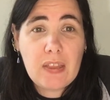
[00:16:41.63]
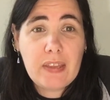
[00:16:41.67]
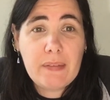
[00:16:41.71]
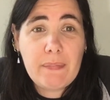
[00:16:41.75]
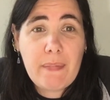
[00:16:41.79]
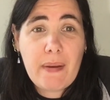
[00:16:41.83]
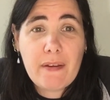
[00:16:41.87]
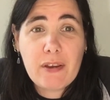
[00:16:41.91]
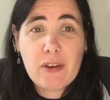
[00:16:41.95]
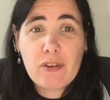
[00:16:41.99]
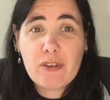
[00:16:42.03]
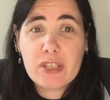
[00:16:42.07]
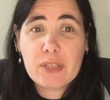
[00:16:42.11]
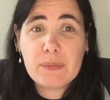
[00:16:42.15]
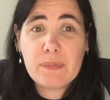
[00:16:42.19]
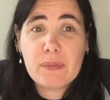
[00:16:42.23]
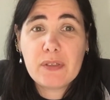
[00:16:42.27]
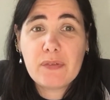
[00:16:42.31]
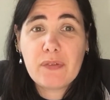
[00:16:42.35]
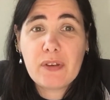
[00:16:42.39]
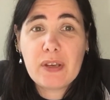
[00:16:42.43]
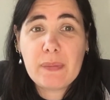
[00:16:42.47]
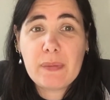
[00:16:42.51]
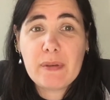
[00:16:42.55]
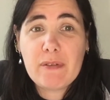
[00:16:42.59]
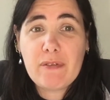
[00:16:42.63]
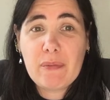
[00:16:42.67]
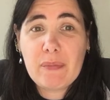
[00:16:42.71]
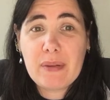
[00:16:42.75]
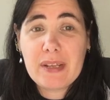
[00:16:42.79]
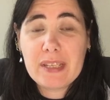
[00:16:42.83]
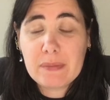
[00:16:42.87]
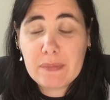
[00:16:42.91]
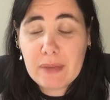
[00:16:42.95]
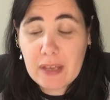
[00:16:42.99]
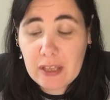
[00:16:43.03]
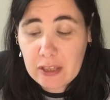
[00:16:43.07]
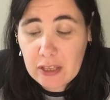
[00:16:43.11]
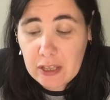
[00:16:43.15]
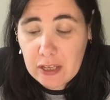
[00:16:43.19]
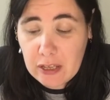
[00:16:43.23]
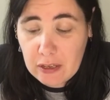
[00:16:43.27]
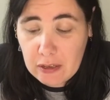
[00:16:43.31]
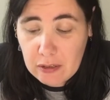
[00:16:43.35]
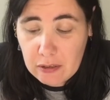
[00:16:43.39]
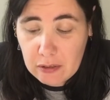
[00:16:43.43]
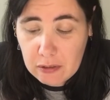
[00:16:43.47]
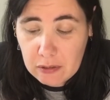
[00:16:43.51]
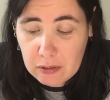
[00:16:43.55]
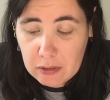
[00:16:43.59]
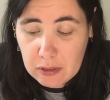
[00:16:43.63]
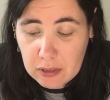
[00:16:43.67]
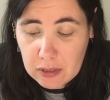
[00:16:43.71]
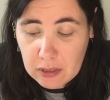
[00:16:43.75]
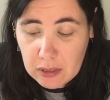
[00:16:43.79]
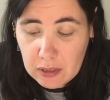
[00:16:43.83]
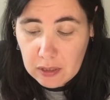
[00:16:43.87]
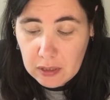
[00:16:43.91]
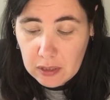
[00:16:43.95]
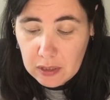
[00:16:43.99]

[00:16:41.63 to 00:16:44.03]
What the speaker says: Merry Christmas freebie from Liz Matthews.